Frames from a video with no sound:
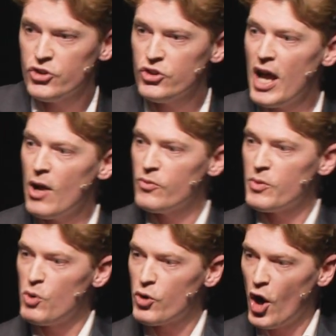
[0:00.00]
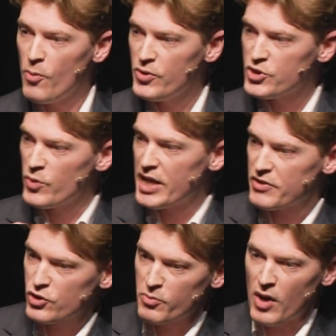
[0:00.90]
Do you know how the book opens and we get
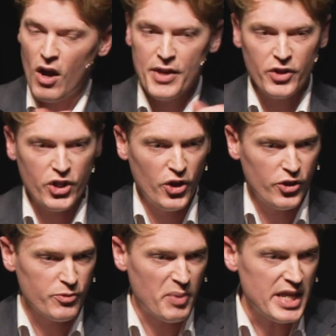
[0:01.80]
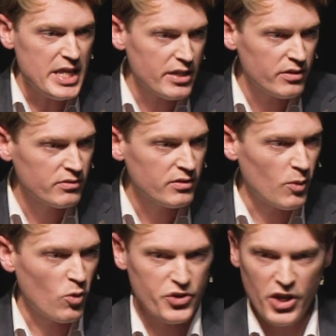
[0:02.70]
this sort of behind-the-curtain peek
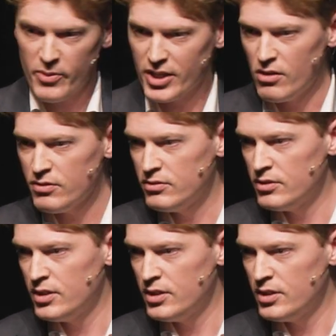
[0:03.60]
at what's going on?